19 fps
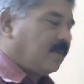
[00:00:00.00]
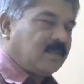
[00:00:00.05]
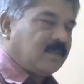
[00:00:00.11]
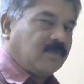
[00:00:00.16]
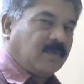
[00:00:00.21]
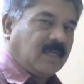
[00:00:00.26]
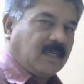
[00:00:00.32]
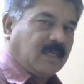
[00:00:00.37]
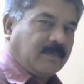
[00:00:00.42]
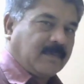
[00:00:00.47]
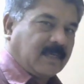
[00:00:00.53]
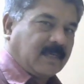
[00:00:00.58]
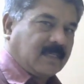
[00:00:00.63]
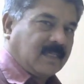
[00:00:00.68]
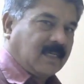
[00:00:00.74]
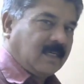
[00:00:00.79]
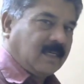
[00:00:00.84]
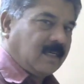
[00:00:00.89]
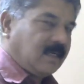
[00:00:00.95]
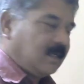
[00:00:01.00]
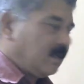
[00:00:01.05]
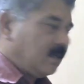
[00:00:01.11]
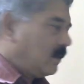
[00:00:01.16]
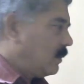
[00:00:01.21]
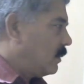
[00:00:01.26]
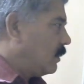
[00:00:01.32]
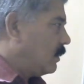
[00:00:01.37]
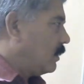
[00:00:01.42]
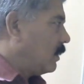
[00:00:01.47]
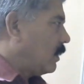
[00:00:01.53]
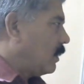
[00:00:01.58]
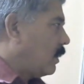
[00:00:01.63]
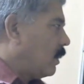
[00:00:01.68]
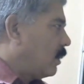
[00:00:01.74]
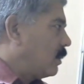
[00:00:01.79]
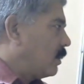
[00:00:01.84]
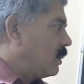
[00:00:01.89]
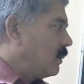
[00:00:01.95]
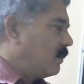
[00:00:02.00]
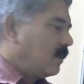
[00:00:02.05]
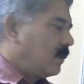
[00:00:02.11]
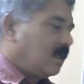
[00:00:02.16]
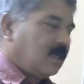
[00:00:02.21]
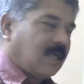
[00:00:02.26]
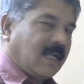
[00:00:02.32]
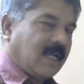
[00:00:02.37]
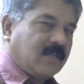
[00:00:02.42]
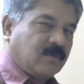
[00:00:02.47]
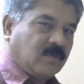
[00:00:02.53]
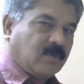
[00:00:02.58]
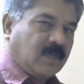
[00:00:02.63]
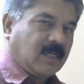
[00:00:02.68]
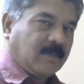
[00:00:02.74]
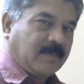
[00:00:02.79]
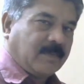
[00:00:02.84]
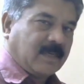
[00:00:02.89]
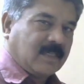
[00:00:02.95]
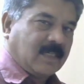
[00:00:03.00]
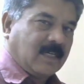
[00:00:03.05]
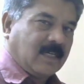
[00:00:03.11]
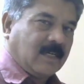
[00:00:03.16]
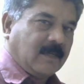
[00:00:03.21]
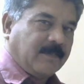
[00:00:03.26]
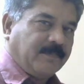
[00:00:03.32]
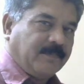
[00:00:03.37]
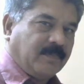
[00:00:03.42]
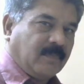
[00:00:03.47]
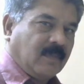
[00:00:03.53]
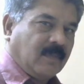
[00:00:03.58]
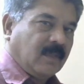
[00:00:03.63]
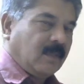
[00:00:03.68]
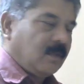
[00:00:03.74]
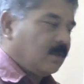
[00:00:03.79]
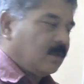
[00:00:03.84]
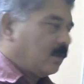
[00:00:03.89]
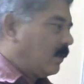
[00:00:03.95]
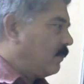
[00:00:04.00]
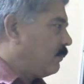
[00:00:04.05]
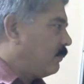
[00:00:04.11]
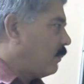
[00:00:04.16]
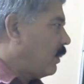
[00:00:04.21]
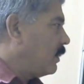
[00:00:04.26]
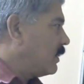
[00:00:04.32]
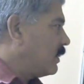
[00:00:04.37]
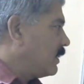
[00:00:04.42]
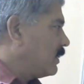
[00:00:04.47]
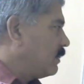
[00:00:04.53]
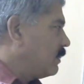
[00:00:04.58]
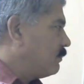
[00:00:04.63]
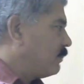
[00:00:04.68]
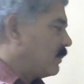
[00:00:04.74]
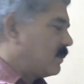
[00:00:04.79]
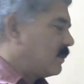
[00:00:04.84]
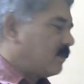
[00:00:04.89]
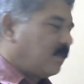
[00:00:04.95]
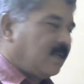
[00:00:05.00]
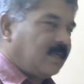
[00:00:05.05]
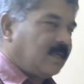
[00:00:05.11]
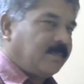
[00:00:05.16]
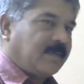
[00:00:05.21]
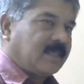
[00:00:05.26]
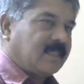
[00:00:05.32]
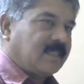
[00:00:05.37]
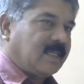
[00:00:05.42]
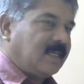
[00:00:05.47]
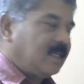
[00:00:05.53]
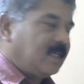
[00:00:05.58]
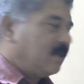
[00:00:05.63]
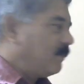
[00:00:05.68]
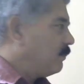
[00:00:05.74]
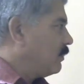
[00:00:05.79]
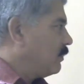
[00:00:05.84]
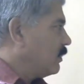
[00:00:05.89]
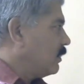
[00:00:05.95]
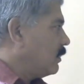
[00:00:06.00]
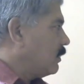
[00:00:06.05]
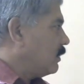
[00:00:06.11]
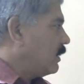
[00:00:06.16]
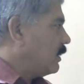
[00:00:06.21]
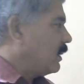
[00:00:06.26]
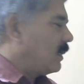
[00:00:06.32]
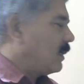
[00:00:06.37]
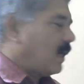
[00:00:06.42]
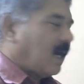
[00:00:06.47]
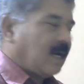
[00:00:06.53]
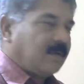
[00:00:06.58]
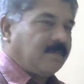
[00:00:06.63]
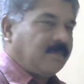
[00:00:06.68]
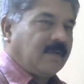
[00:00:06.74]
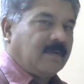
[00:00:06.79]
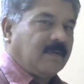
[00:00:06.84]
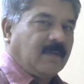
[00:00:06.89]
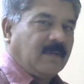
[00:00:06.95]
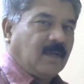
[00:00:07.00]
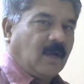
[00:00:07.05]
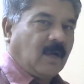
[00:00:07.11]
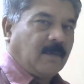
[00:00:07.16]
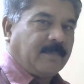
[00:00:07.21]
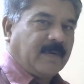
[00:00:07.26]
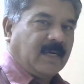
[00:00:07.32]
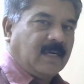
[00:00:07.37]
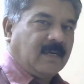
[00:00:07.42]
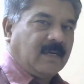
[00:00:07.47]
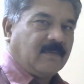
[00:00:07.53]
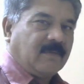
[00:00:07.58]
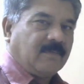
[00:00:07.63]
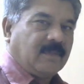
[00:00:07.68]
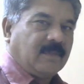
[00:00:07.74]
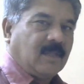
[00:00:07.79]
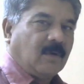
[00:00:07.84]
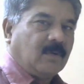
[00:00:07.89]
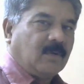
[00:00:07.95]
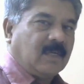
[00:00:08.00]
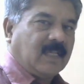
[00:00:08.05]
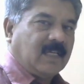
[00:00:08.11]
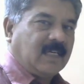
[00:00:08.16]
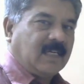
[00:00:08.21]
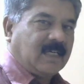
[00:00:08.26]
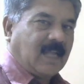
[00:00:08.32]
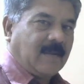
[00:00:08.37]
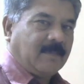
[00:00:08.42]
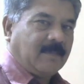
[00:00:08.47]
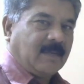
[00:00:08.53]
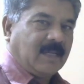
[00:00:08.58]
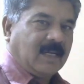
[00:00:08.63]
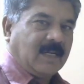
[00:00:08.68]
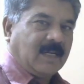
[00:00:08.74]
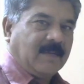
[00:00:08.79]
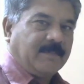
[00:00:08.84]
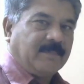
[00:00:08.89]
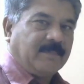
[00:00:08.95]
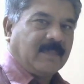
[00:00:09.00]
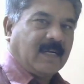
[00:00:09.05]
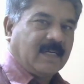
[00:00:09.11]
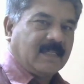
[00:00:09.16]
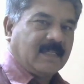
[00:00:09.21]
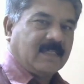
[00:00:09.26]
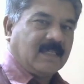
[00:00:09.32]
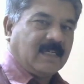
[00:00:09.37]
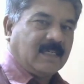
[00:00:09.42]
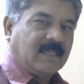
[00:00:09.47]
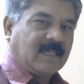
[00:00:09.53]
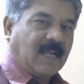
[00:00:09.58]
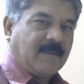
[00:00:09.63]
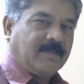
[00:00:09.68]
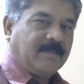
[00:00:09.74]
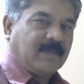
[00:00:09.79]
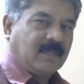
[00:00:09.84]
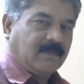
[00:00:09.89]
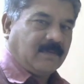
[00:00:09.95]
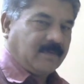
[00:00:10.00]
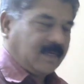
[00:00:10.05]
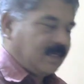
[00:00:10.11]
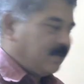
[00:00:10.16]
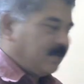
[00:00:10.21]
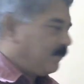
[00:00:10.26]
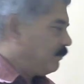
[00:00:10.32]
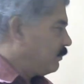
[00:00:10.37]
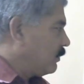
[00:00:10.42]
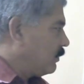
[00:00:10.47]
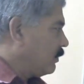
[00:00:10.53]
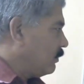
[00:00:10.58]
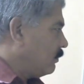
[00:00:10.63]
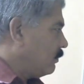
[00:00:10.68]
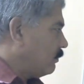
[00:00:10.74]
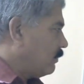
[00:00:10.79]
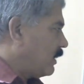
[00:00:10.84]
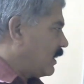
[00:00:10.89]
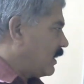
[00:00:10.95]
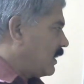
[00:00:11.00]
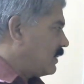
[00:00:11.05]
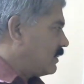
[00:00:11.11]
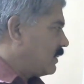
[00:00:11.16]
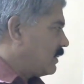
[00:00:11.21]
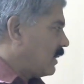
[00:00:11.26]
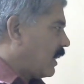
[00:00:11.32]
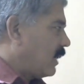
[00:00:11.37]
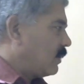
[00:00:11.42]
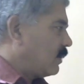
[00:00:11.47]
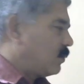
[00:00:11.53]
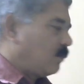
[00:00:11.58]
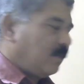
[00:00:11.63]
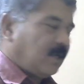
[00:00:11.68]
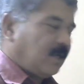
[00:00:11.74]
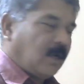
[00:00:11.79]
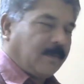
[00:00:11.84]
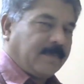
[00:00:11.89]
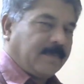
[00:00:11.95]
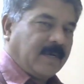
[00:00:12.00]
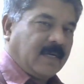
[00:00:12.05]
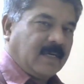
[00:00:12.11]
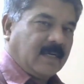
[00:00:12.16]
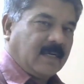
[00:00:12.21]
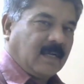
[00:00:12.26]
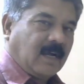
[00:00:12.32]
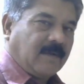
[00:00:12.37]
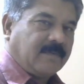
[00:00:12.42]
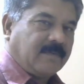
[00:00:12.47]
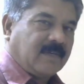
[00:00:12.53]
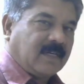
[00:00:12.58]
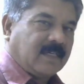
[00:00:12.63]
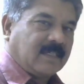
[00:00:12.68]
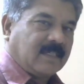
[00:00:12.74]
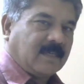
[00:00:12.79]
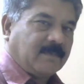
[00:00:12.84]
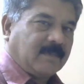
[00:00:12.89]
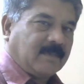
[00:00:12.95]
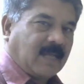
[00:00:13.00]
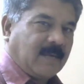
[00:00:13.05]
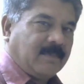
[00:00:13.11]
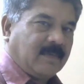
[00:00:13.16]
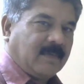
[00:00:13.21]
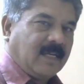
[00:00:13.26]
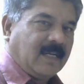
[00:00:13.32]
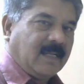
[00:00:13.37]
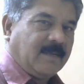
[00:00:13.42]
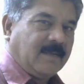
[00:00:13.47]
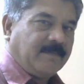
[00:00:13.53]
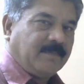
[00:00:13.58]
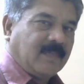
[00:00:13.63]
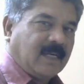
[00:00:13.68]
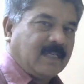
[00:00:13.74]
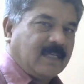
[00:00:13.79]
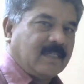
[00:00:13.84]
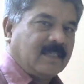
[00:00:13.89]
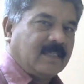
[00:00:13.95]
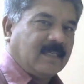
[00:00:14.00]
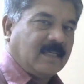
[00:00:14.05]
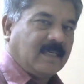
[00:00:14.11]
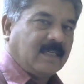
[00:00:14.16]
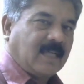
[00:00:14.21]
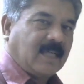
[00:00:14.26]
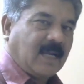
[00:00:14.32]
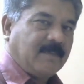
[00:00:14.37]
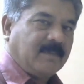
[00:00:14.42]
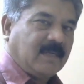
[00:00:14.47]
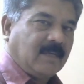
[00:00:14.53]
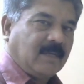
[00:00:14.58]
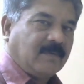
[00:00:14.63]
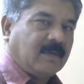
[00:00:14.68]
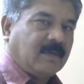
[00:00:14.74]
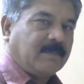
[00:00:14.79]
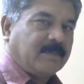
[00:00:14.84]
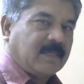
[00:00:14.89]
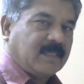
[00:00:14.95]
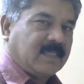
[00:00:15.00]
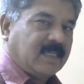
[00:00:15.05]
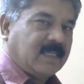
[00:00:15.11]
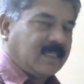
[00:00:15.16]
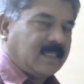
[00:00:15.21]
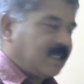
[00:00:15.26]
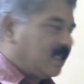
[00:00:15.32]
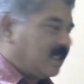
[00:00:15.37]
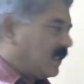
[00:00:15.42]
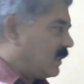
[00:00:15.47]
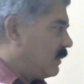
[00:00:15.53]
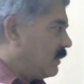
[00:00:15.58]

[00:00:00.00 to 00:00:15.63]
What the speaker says: 20% or last 20%. So if fault is in first 20%, then R1 will operate without any time delay, that is in time T1. Whereas R2 will operate after some time delay, that is in time T1 plus delta T.